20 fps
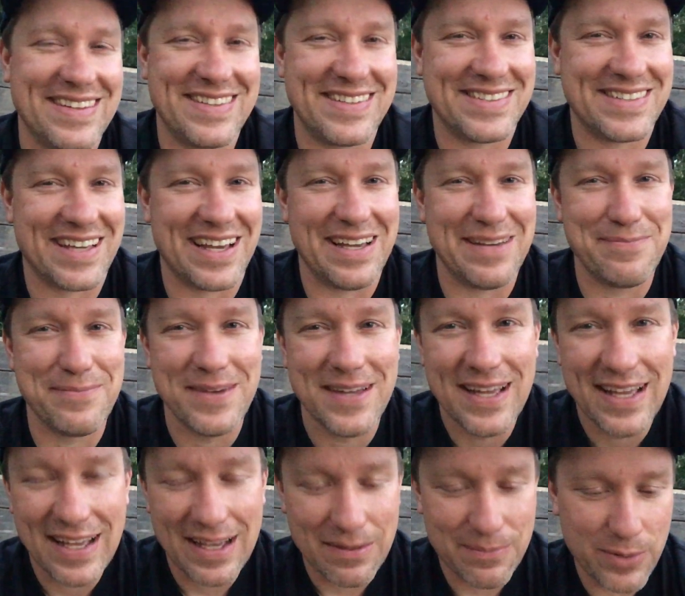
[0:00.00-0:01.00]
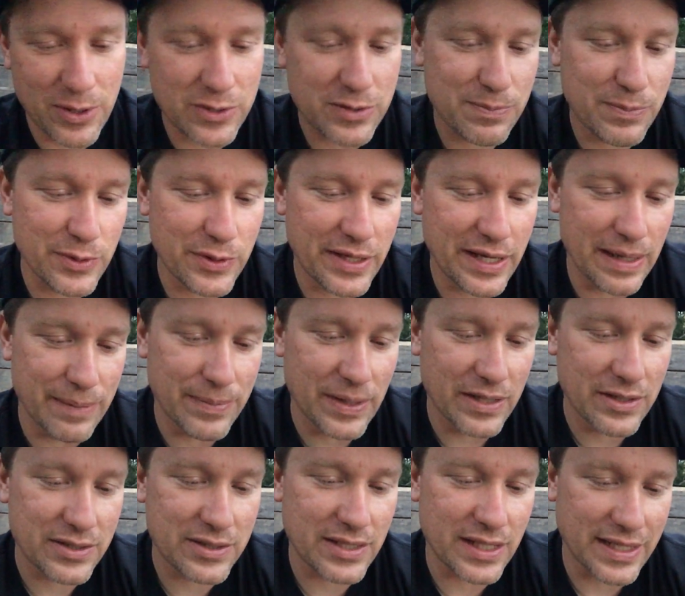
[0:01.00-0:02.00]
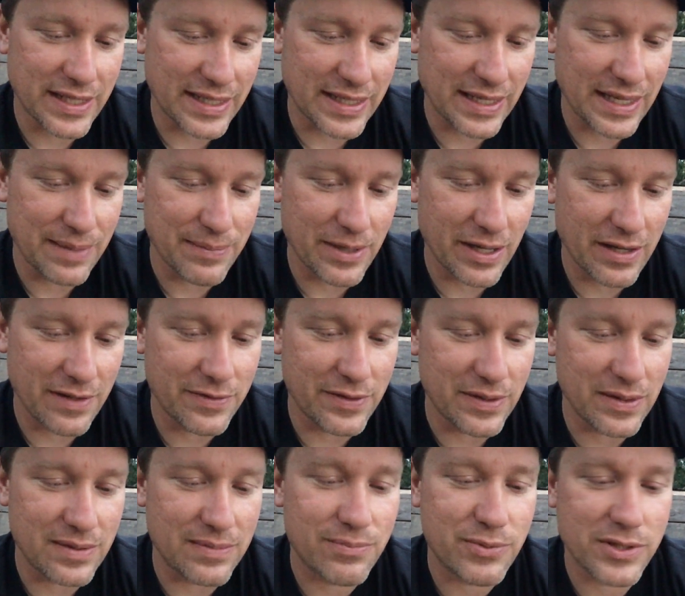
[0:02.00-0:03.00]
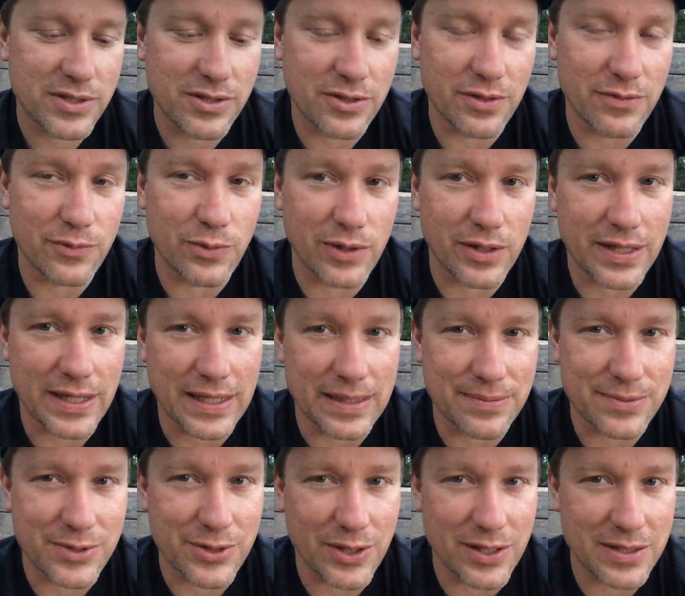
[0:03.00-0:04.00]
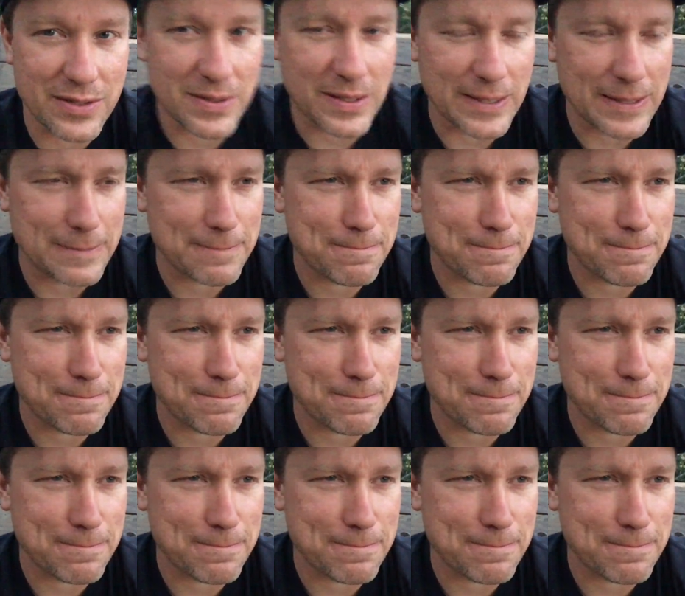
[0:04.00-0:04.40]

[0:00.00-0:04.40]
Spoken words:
the time, post boot camp, I looked like I came out of a prisoner of war camp. So I was like,